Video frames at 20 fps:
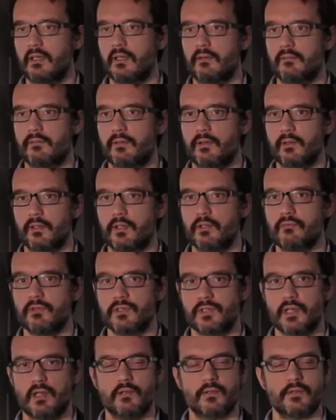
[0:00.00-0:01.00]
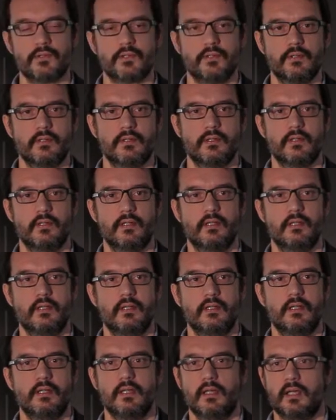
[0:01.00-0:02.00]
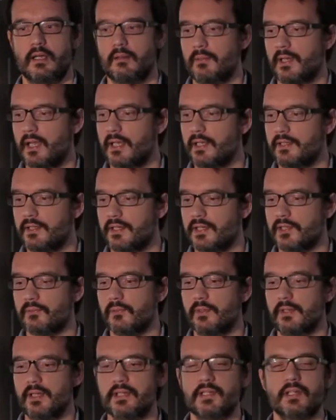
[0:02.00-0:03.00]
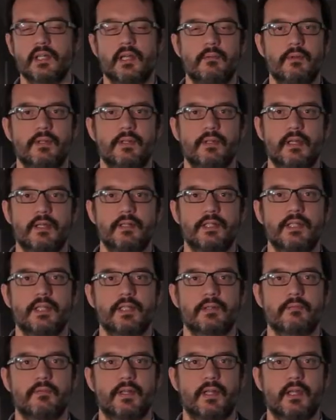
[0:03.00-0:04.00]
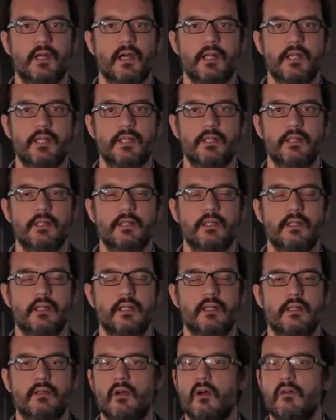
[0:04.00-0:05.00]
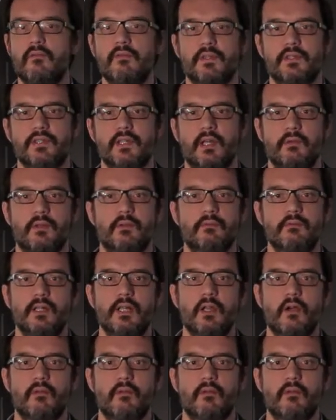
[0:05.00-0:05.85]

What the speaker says: for good results. I had this one. I did this for The Guardian. Started with a really